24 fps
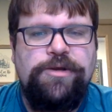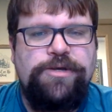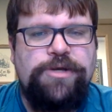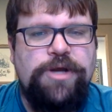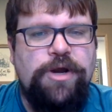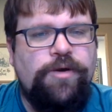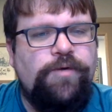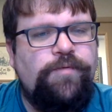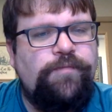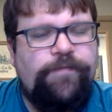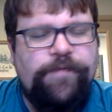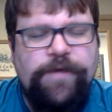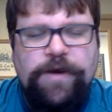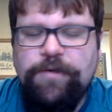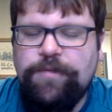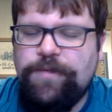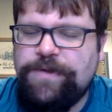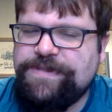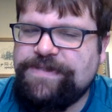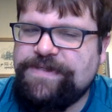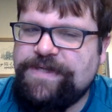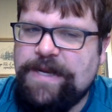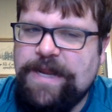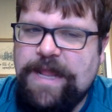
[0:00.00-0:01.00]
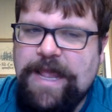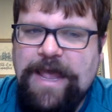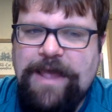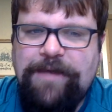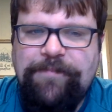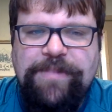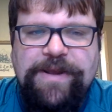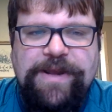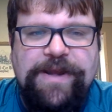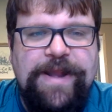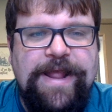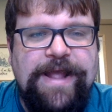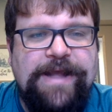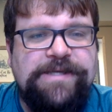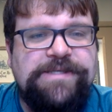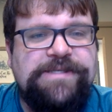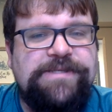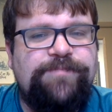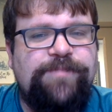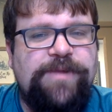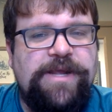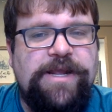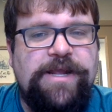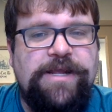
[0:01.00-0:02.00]
don't fear what's going to happen
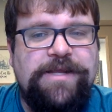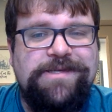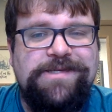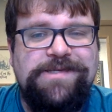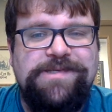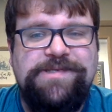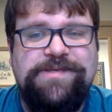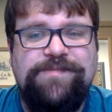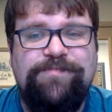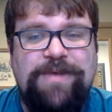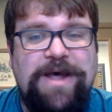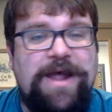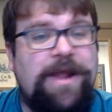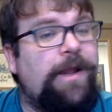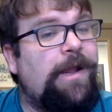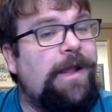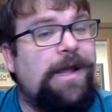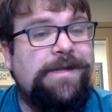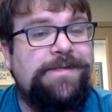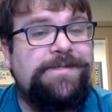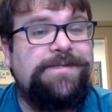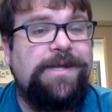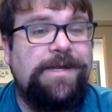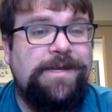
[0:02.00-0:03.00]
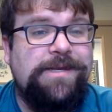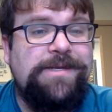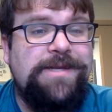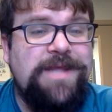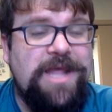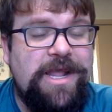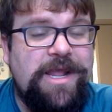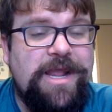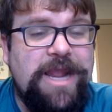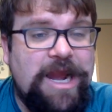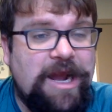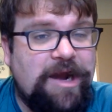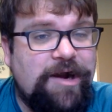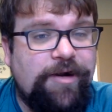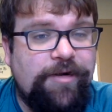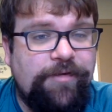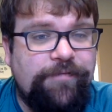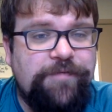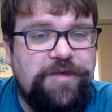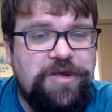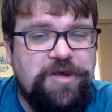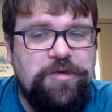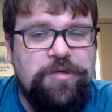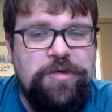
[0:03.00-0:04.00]
next because my God's going to take care
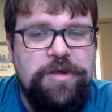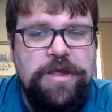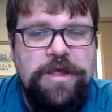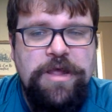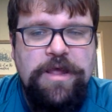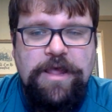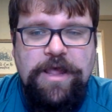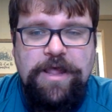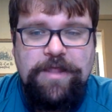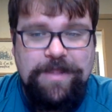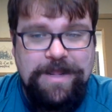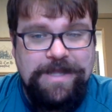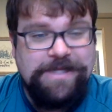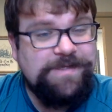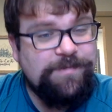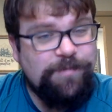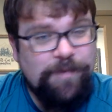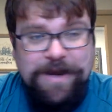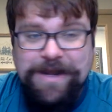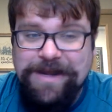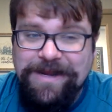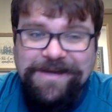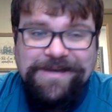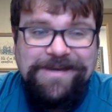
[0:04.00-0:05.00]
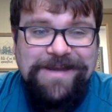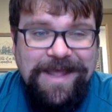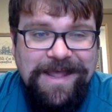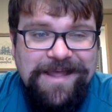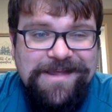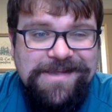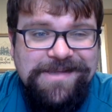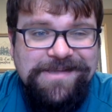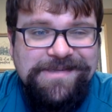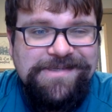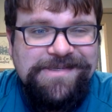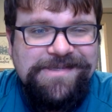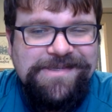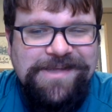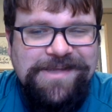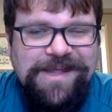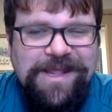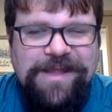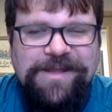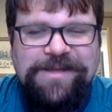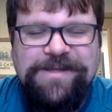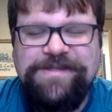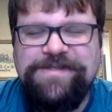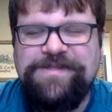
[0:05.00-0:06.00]
of you. And that's what he does.
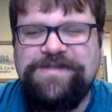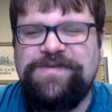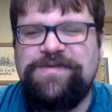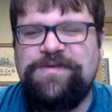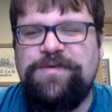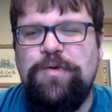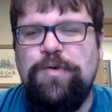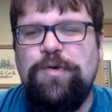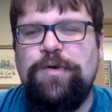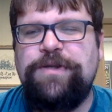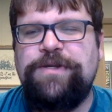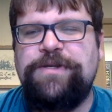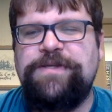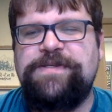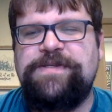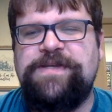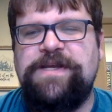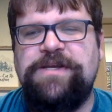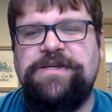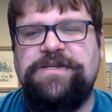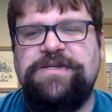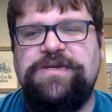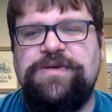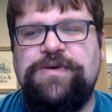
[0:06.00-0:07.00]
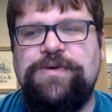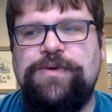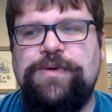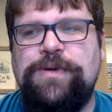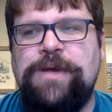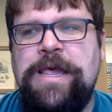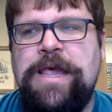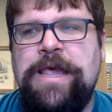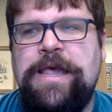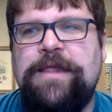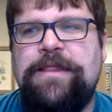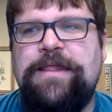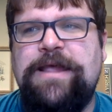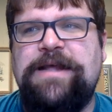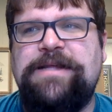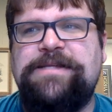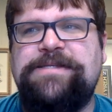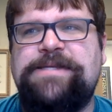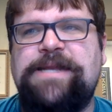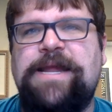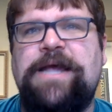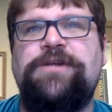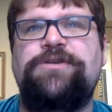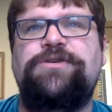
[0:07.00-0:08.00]
And it's cool to see too that
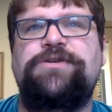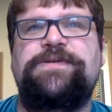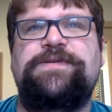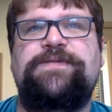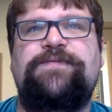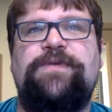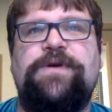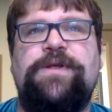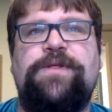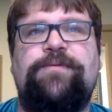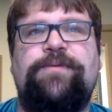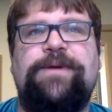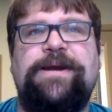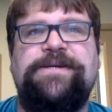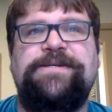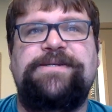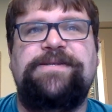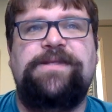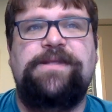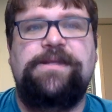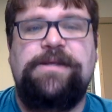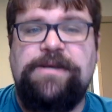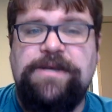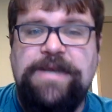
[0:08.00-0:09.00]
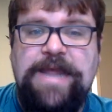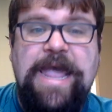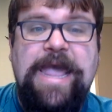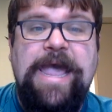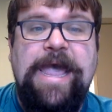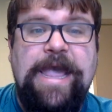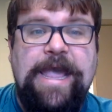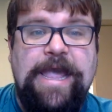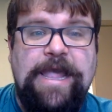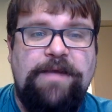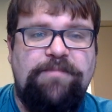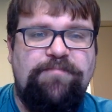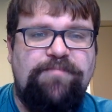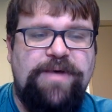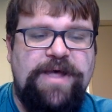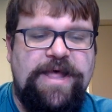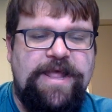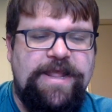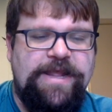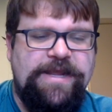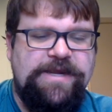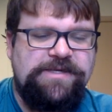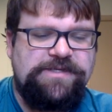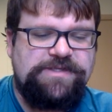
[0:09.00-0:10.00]
it's not just for the rest of the day,
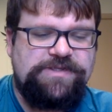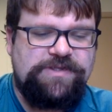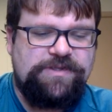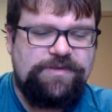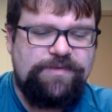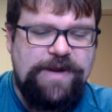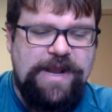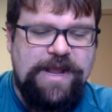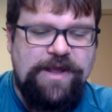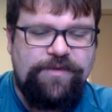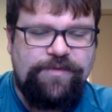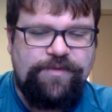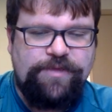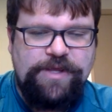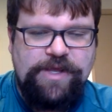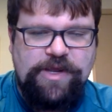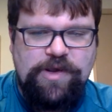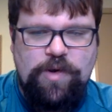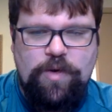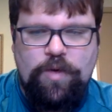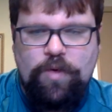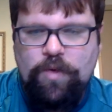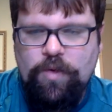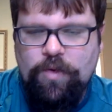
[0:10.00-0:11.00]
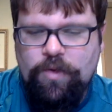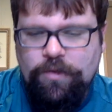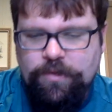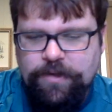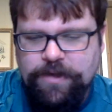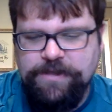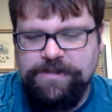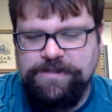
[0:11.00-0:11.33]
but it's throughout the whole